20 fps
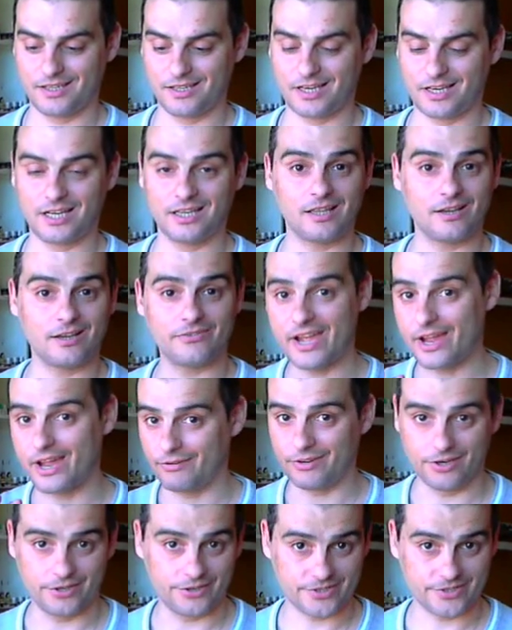love
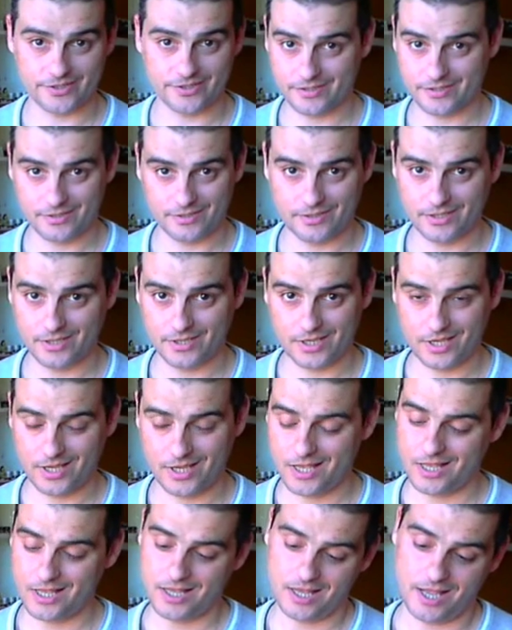Harriers.
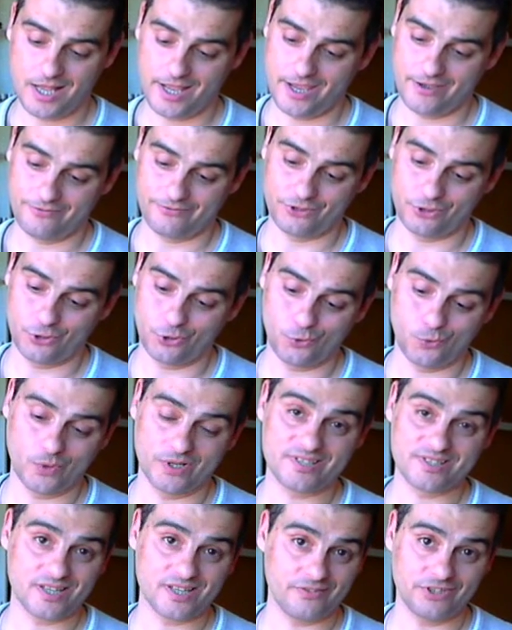I have 2
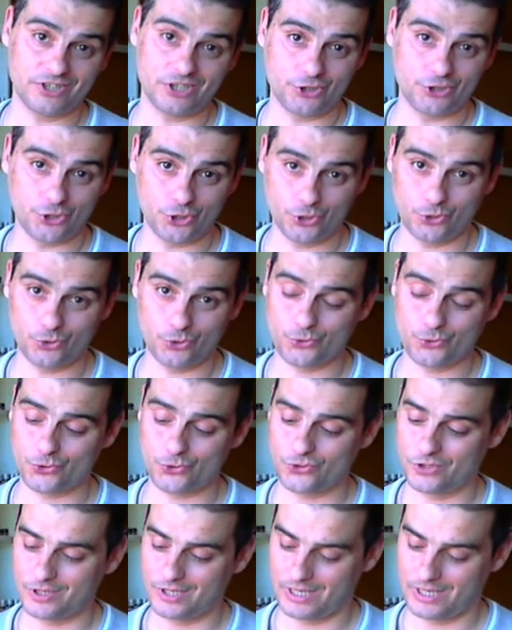172s.